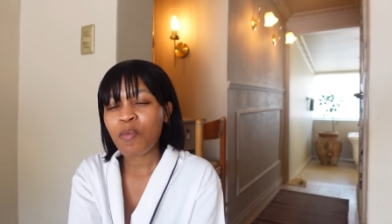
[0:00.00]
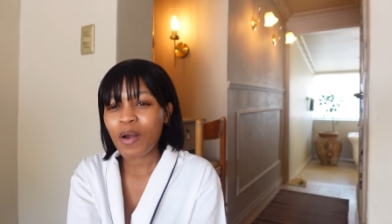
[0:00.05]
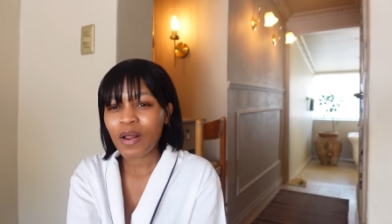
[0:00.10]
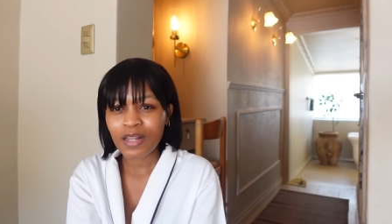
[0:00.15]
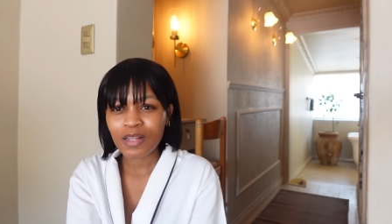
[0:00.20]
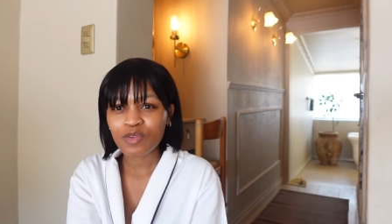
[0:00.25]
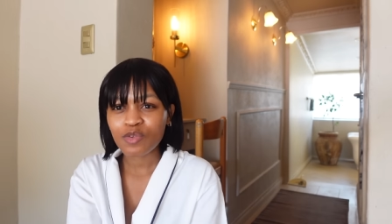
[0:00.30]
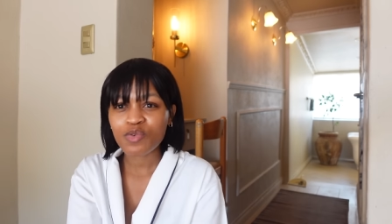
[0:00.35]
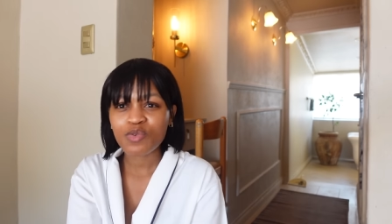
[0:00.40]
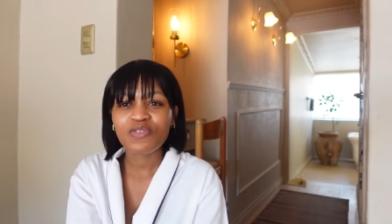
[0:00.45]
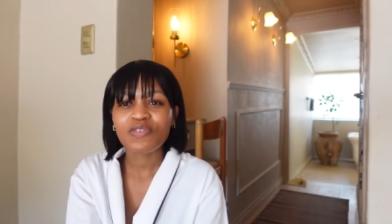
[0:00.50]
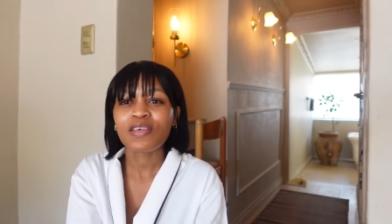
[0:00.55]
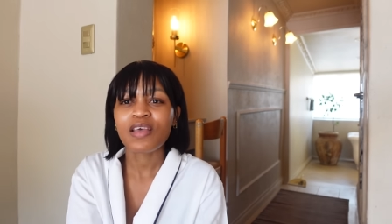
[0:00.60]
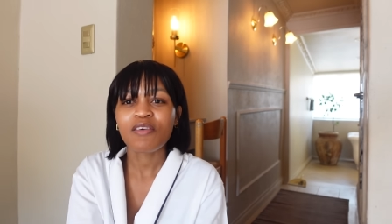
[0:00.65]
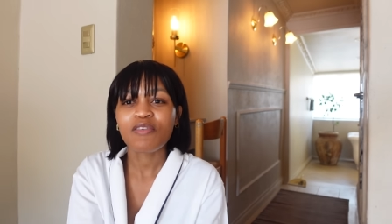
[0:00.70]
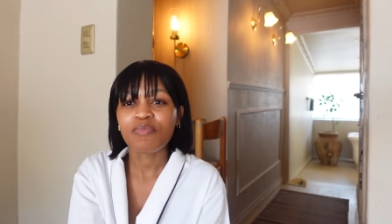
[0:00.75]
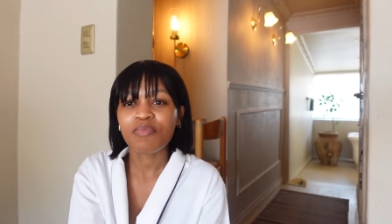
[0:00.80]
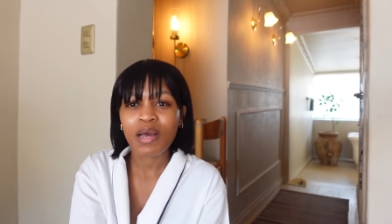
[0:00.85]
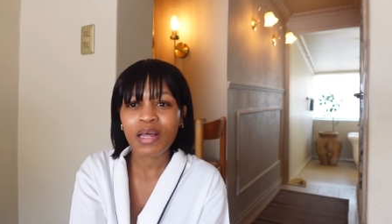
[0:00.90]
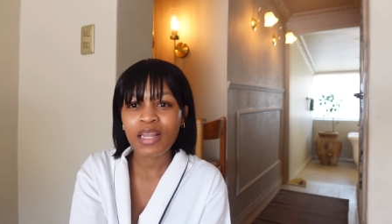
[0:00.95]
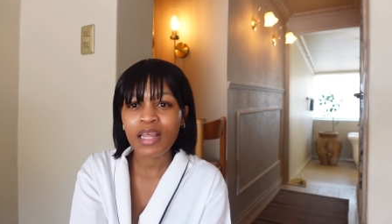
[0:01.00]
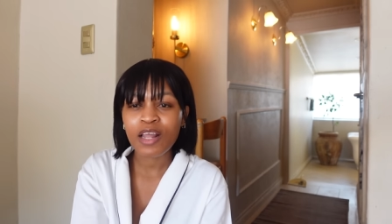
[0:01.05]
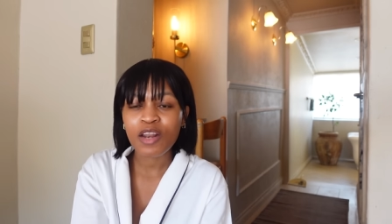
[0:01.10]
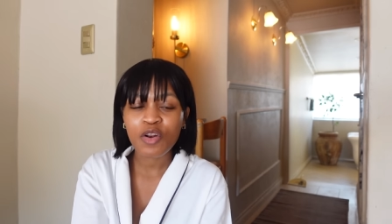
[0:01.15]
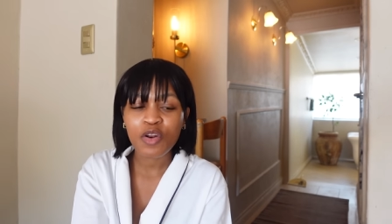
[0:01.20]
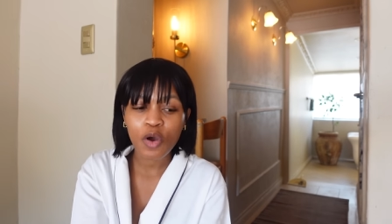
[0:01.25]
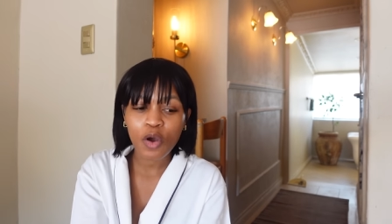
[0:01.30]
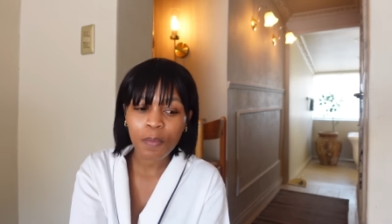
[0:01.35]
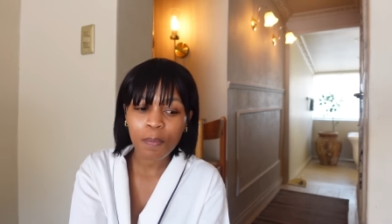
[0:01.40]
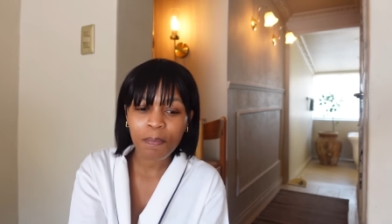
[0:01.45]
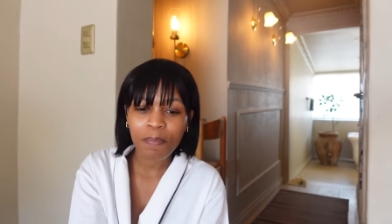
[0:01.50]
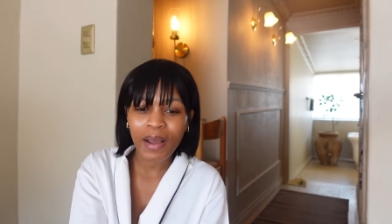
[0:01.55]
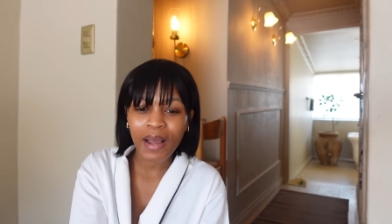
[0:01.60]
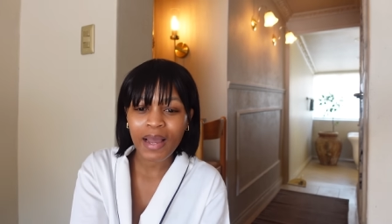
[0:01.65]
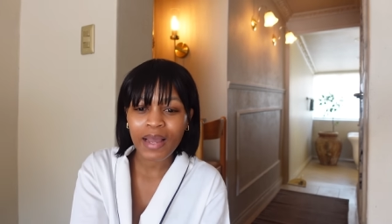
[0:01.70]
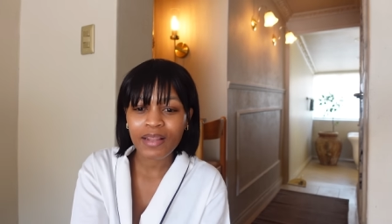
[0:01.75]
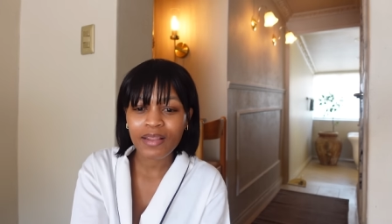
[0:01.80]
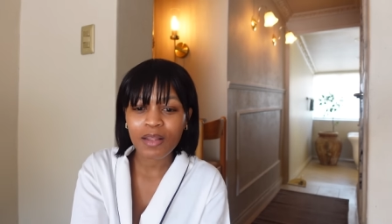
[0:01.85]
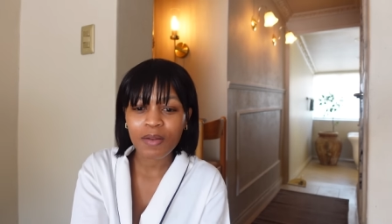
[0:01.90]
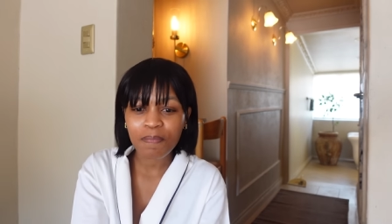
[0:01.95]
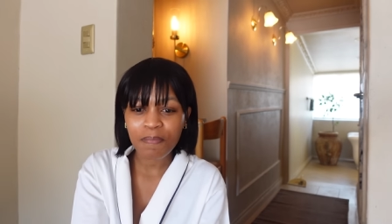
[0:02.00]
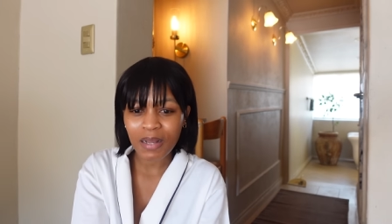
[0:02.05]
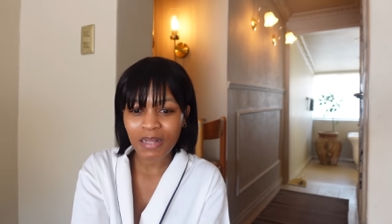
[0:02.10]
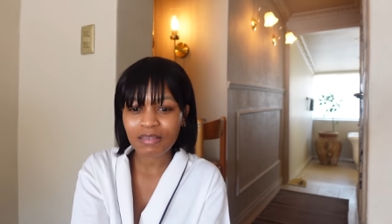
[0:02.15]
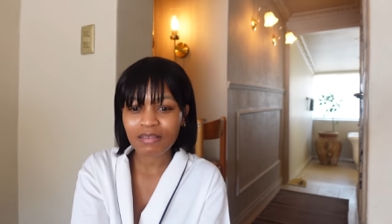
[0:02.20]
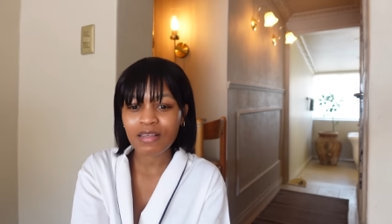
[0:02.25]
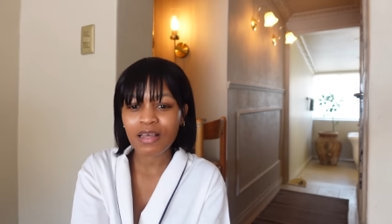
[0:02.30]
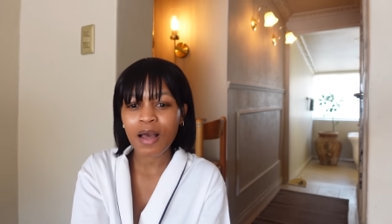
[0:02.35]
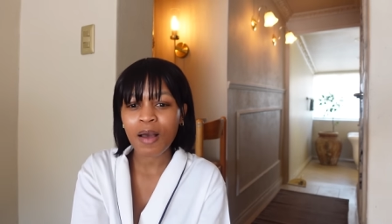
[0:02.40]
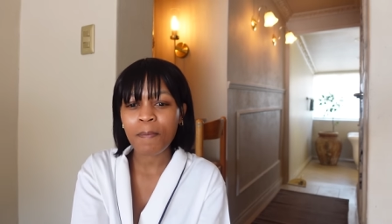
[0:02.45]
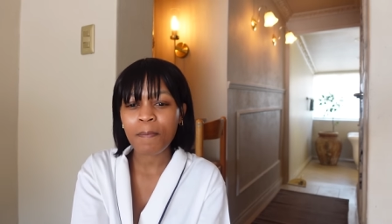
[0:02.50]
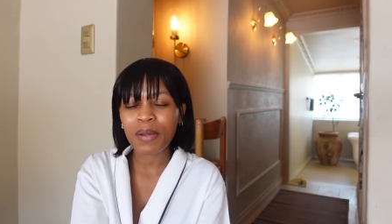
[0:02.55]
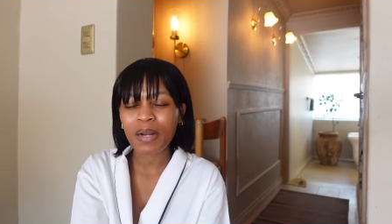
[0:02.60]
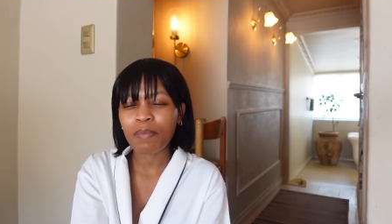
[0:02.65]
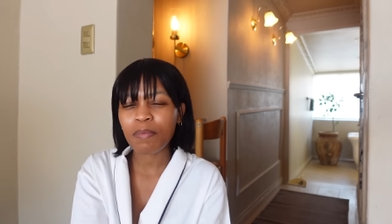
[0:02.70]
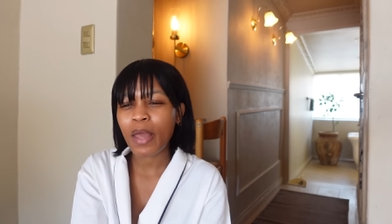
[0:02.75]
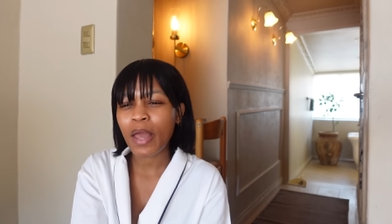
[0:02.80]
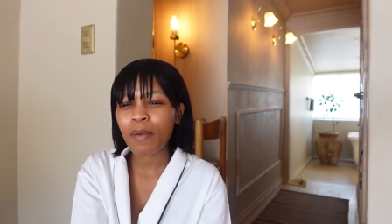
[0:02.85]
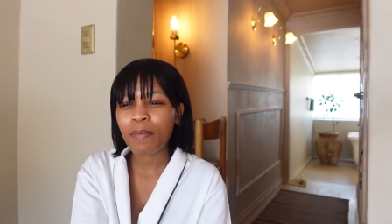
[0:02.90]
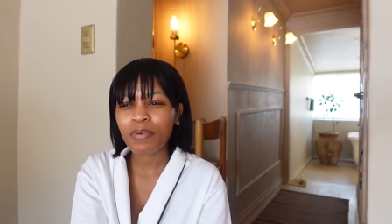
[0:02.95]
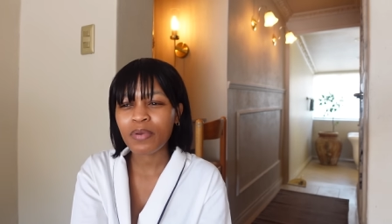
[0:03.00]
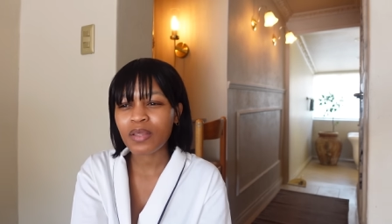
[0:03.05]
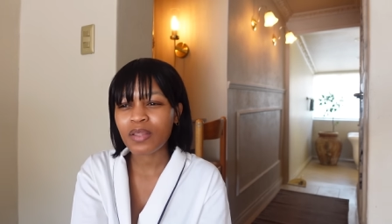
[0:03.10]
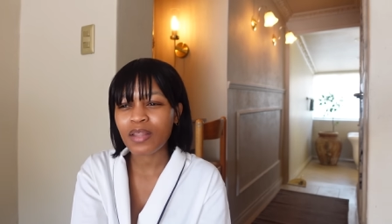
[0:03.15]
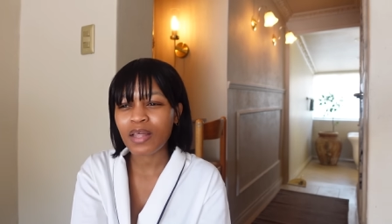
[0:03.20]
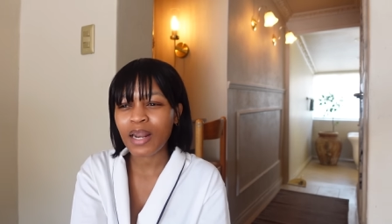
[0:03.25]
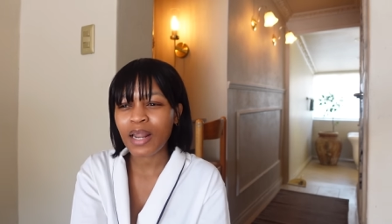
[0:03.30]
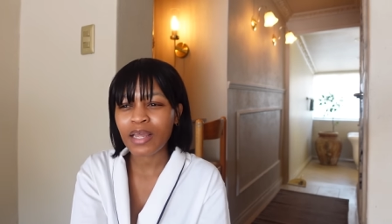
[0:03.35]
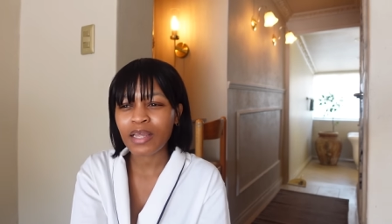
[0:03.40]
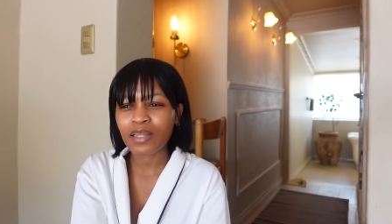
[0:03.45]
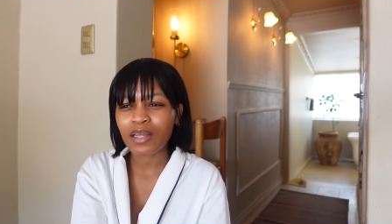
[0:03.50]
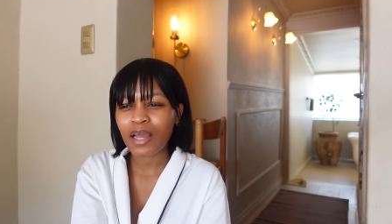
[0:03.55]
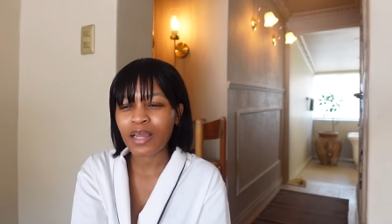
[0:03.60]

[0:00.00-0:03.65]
wanted to save money and not buy that bathtub but I'm happy that I,